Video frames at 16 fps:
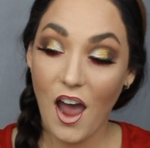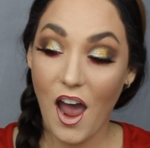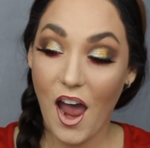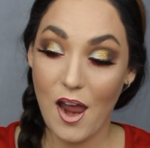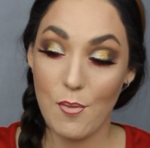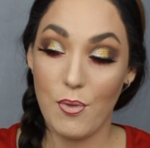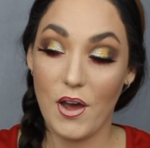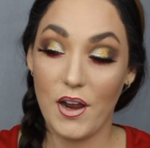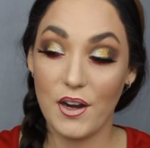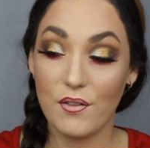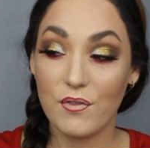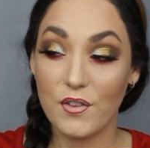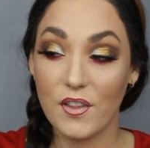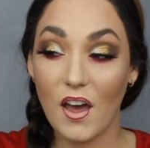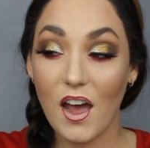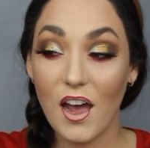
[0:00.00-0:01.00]
I bought it
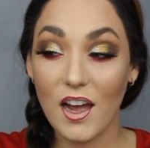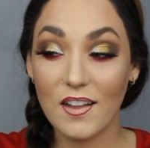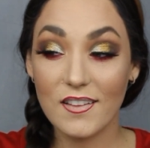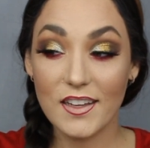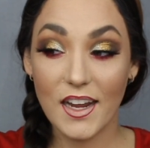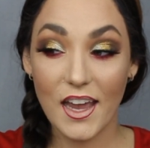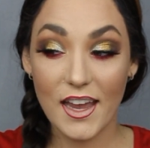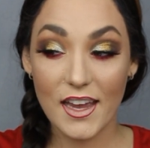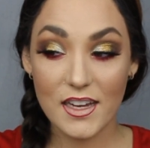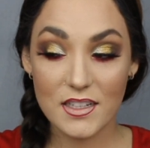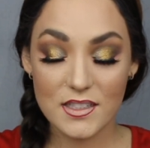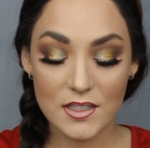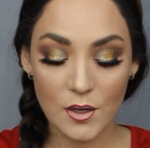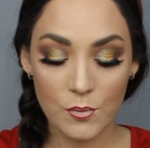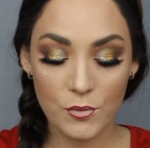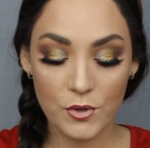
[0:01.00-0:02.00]
for the
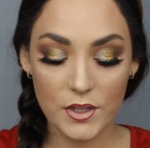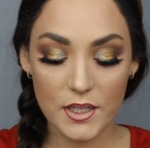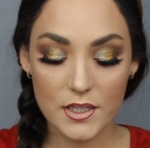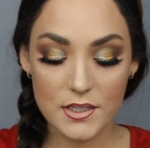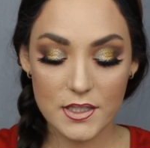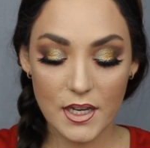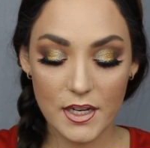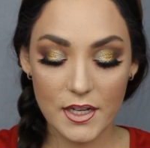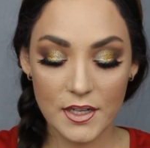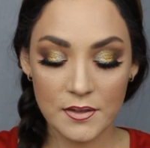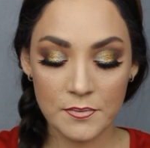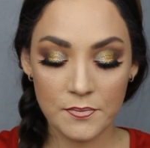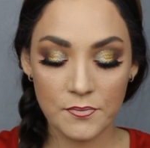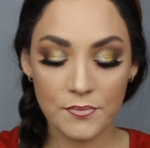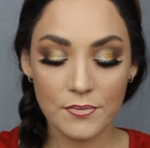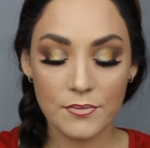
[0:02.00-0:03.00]
holidays and I'm really
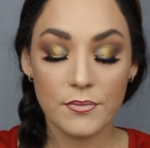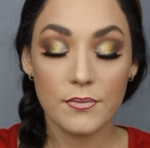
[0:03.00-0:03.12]
excited.